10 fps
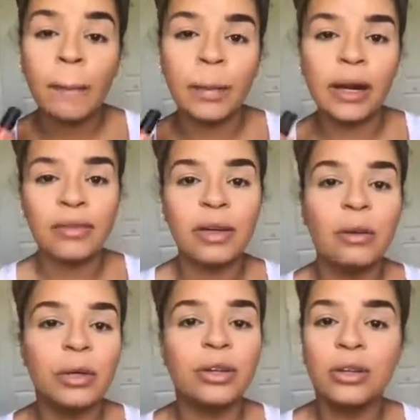But I feel like
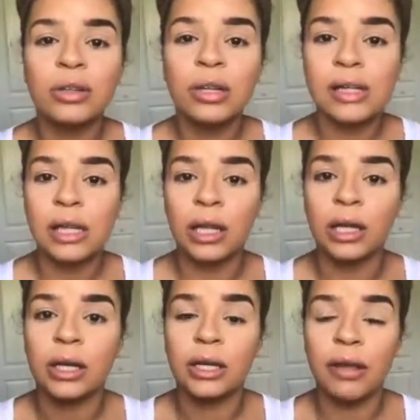when you use
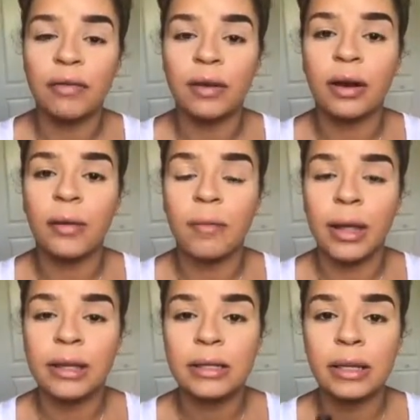concealer, it definitely
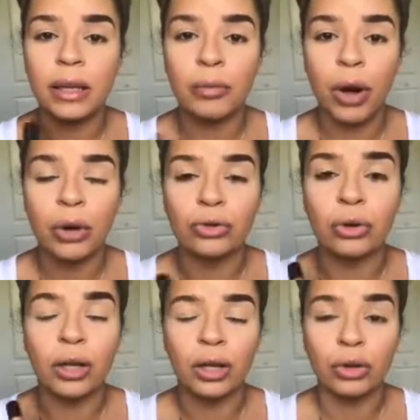makes the brows
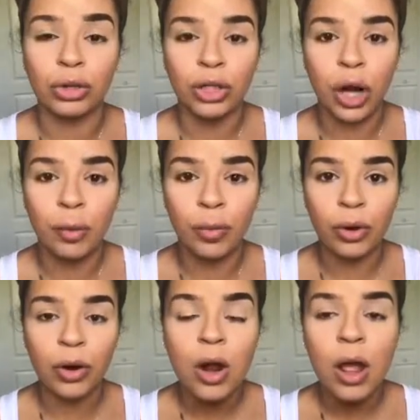look a little
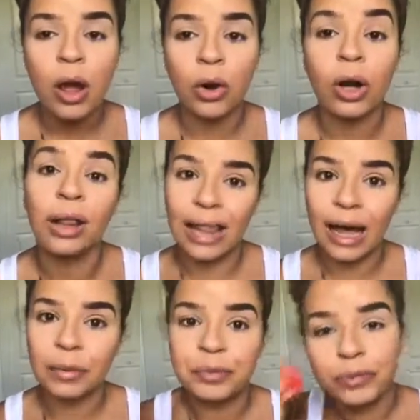sharper, or a
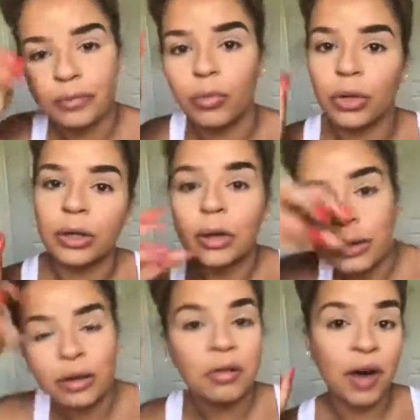lot more
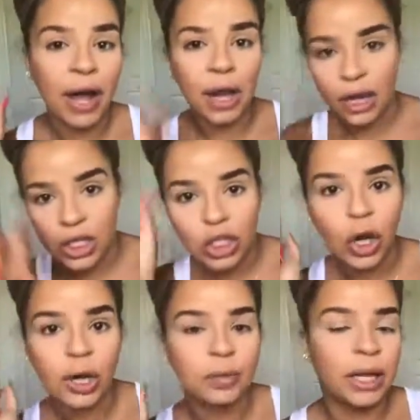defined and
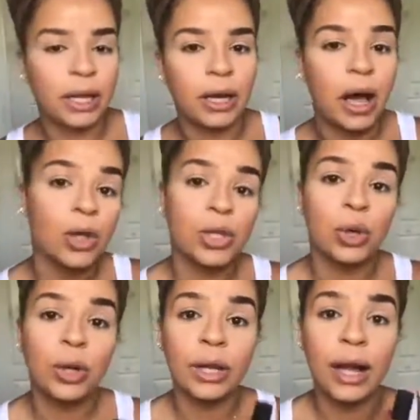sharp. And
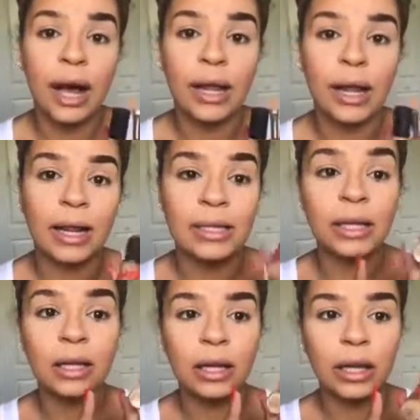also it's
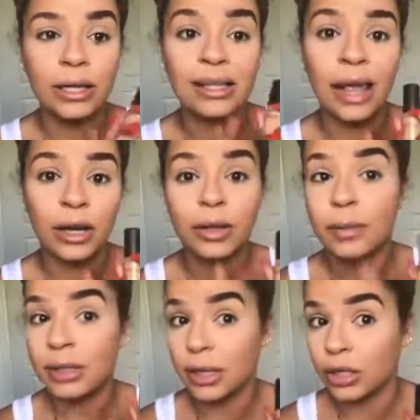lighter than
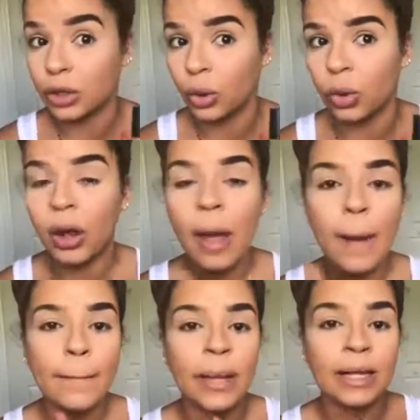my skin tone
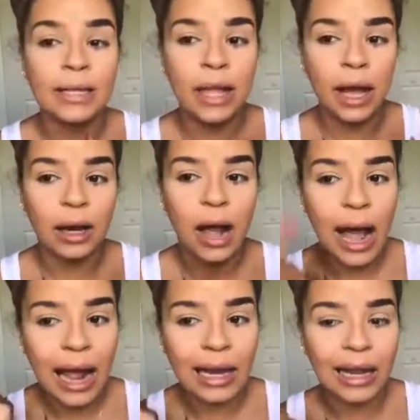because it kind of
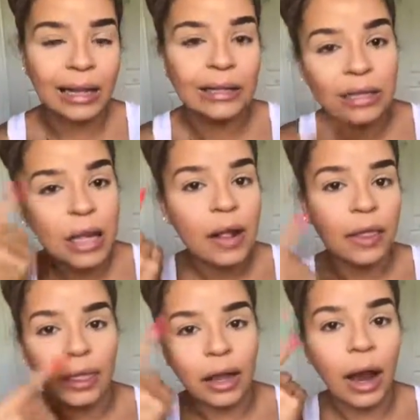highlights
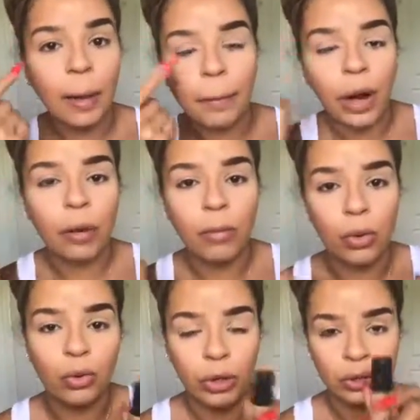the brow
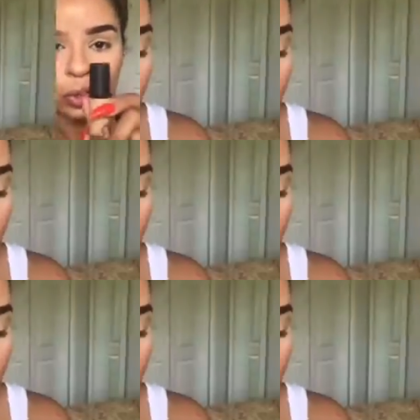bone as